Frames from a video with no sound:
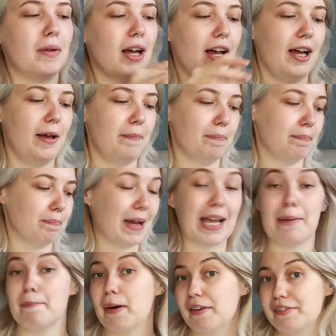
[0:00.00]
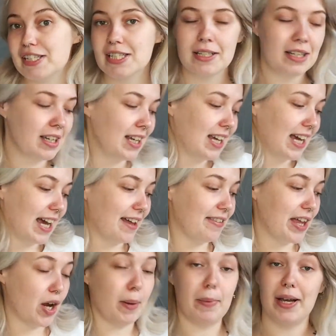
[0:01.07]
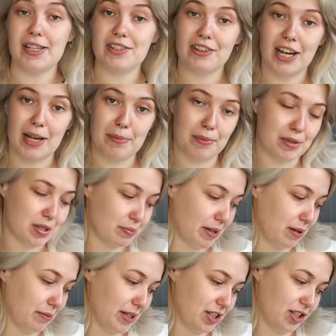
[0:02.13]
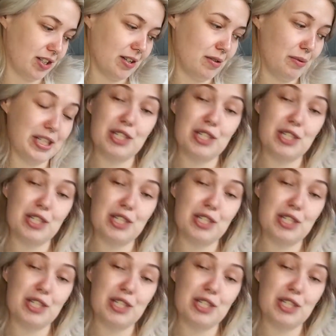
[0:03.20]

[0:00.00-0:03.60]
Quick and puffs, and they are biodegradable as well, which